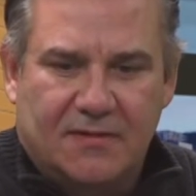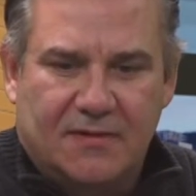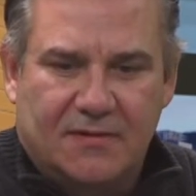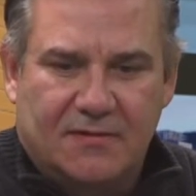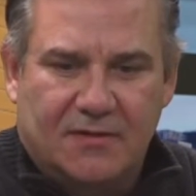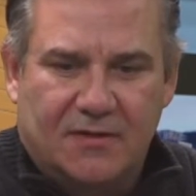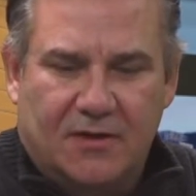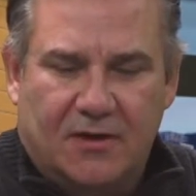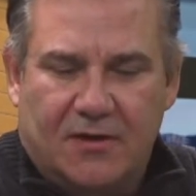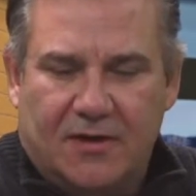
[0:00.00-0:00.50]

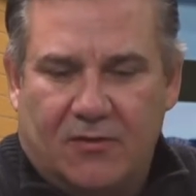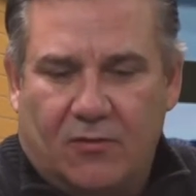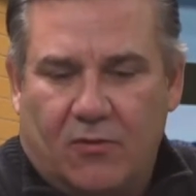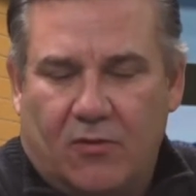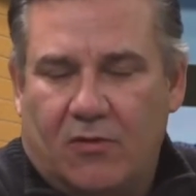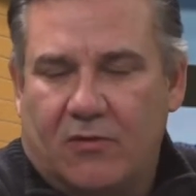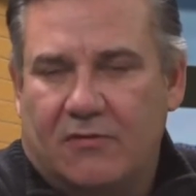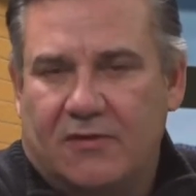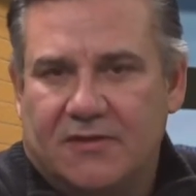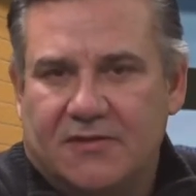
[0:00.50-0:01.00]

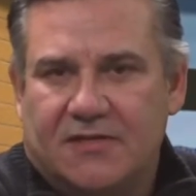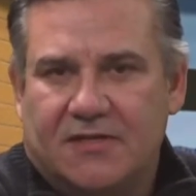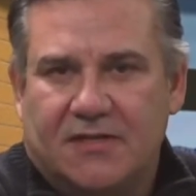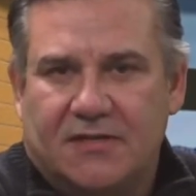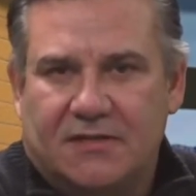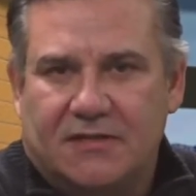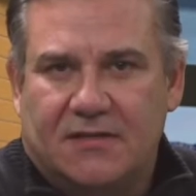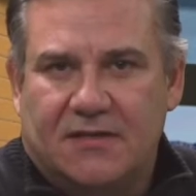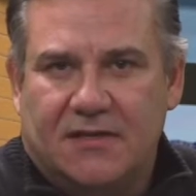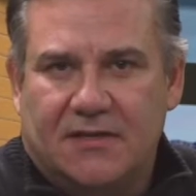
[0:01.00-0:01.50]
or is
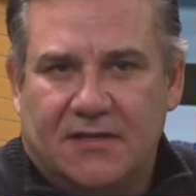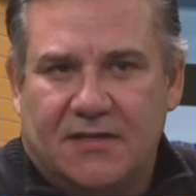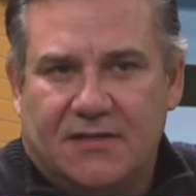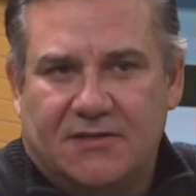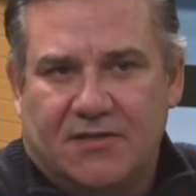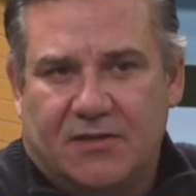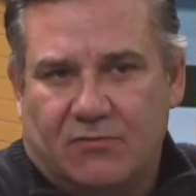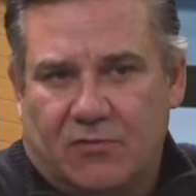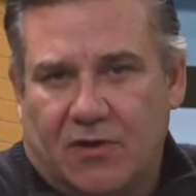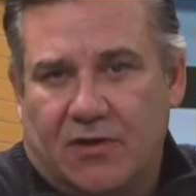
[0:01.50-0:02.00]

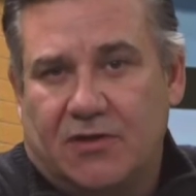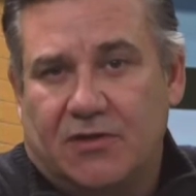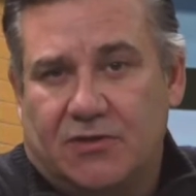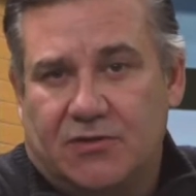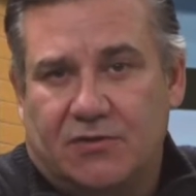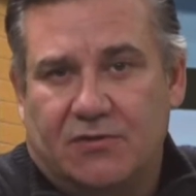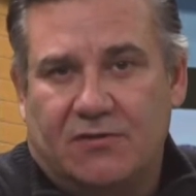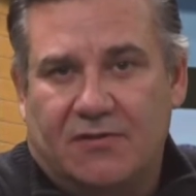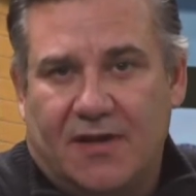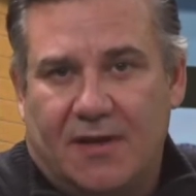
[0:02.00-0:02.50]
it really
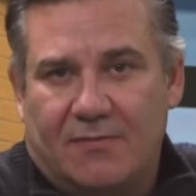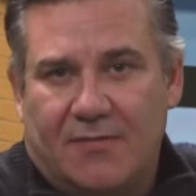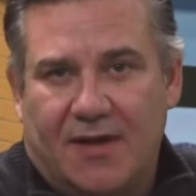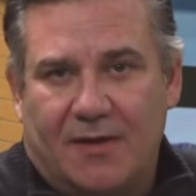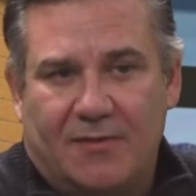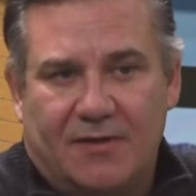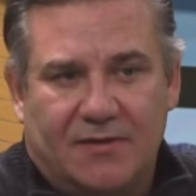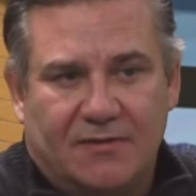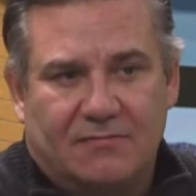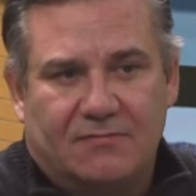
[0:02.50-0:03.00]
true that
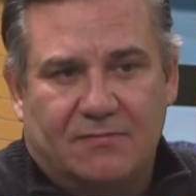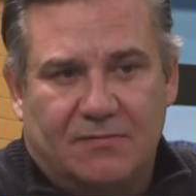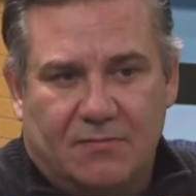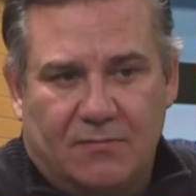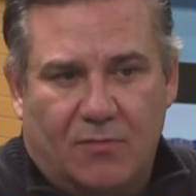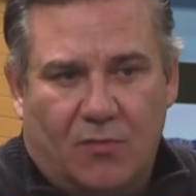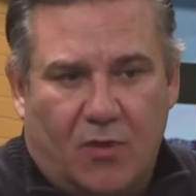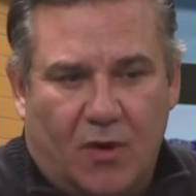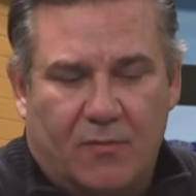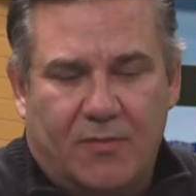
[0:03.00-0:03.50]
maybe
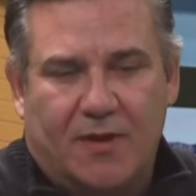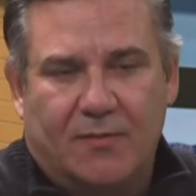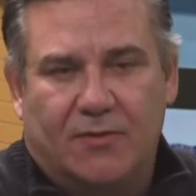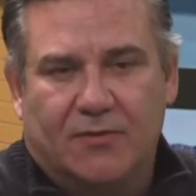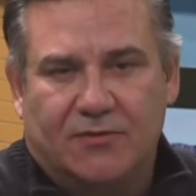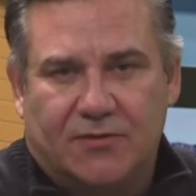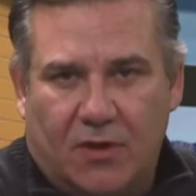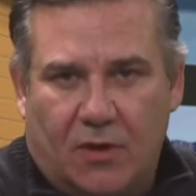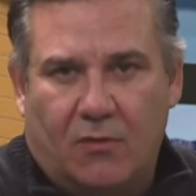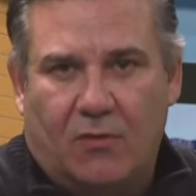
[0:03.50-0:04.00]
more people
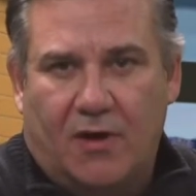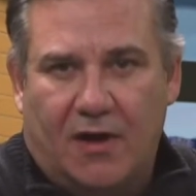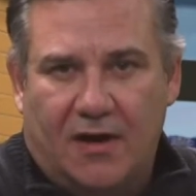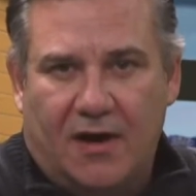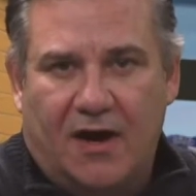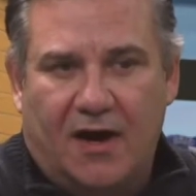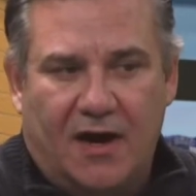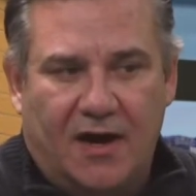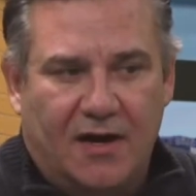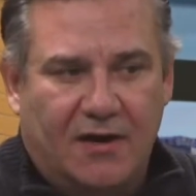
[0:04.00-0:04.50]
don't want to
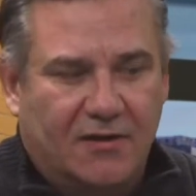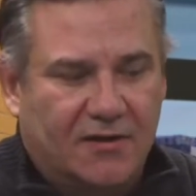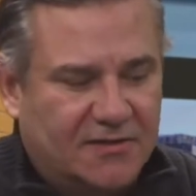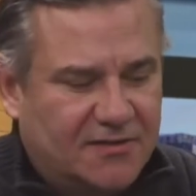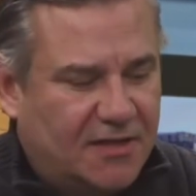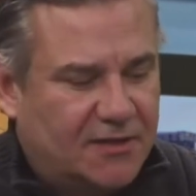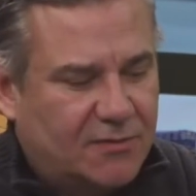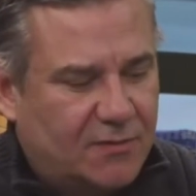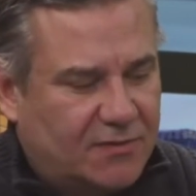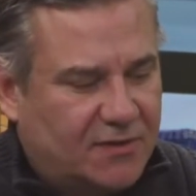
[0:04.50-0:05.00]
hire? Because
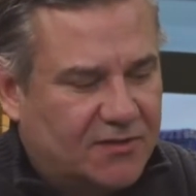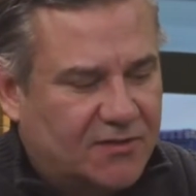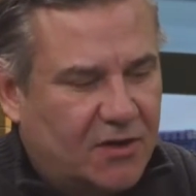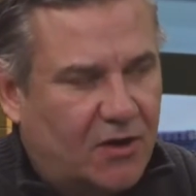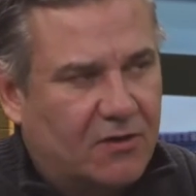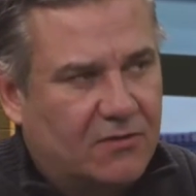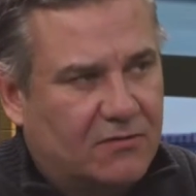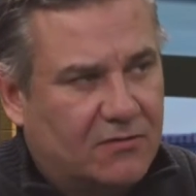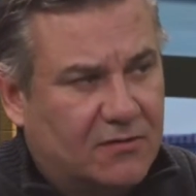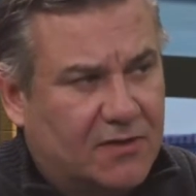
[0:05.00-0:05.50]
that's what this
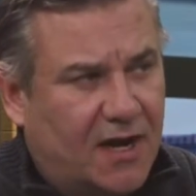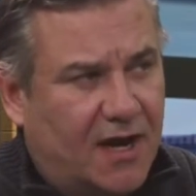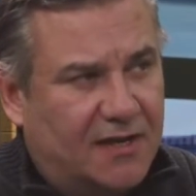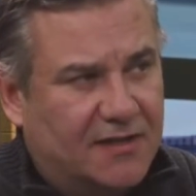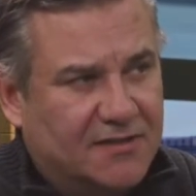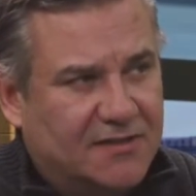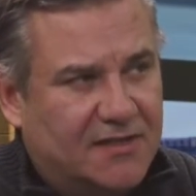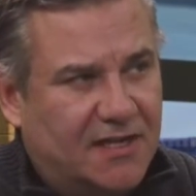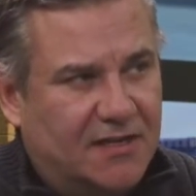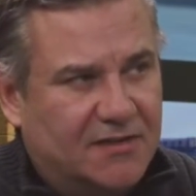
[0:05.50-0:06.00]
article kind
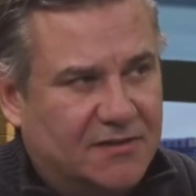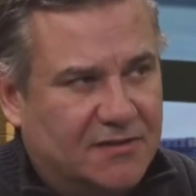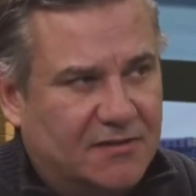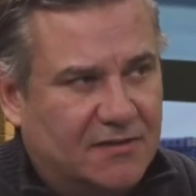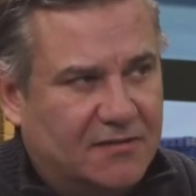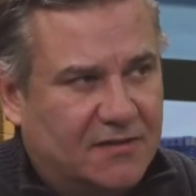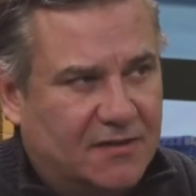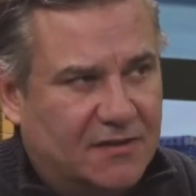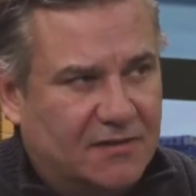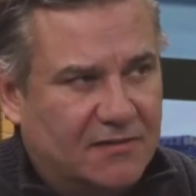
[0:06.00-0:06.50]
of says.
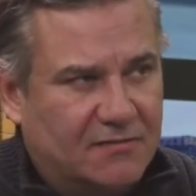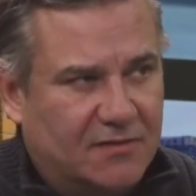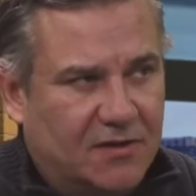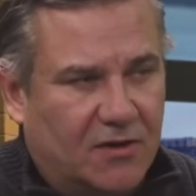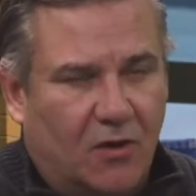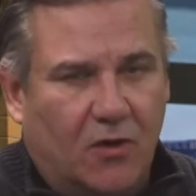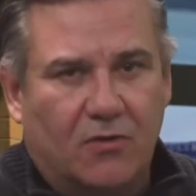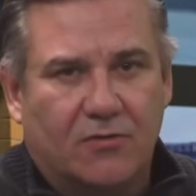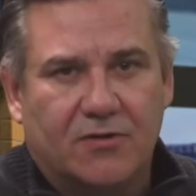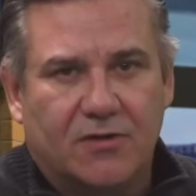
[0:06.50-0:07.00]
The
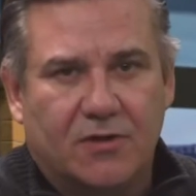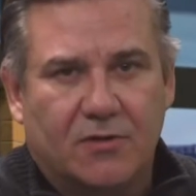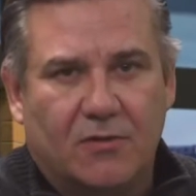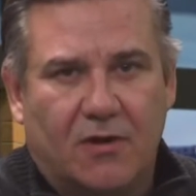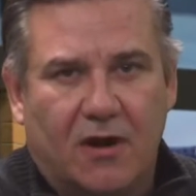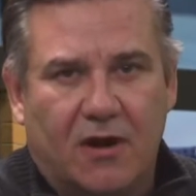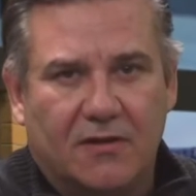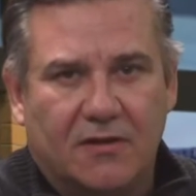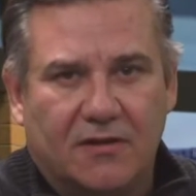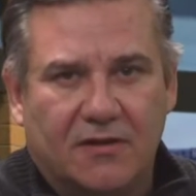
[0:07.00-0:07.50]
older you
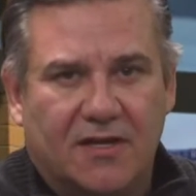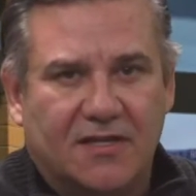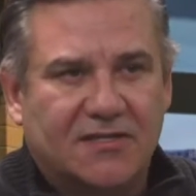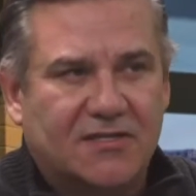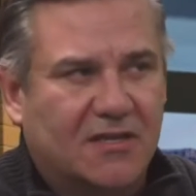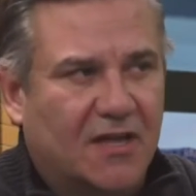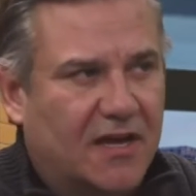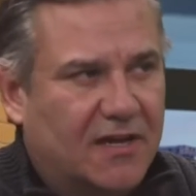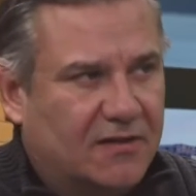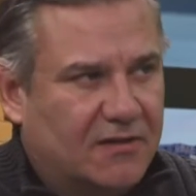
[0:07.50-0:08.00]
are, the less
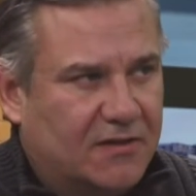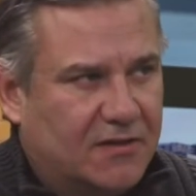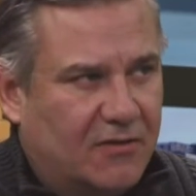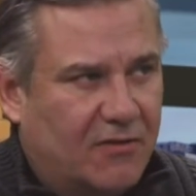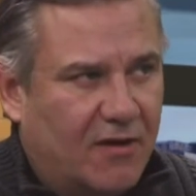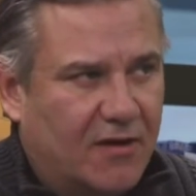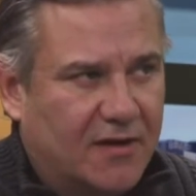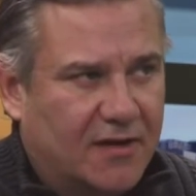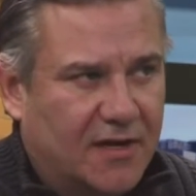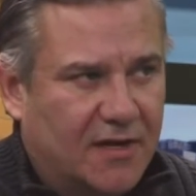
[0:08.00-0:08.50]
likely you
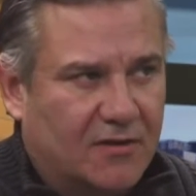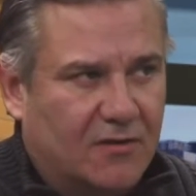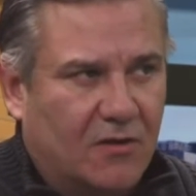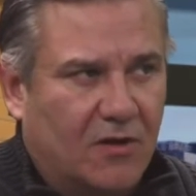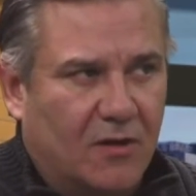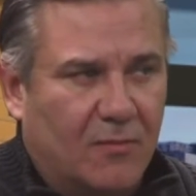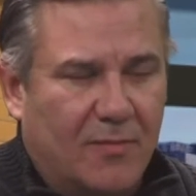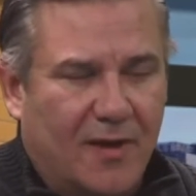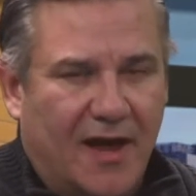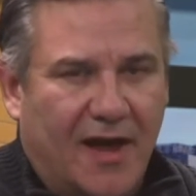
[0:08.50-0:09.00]
are to get
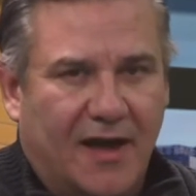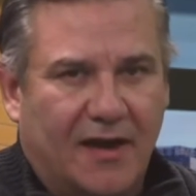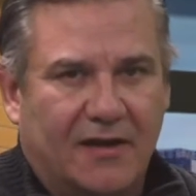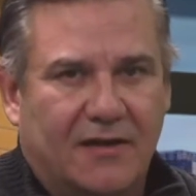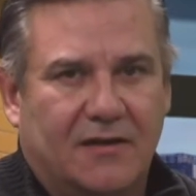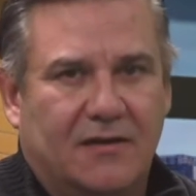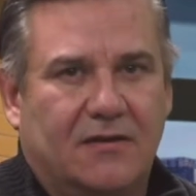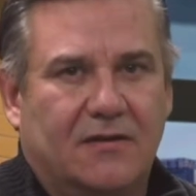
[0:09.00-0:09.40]
called back.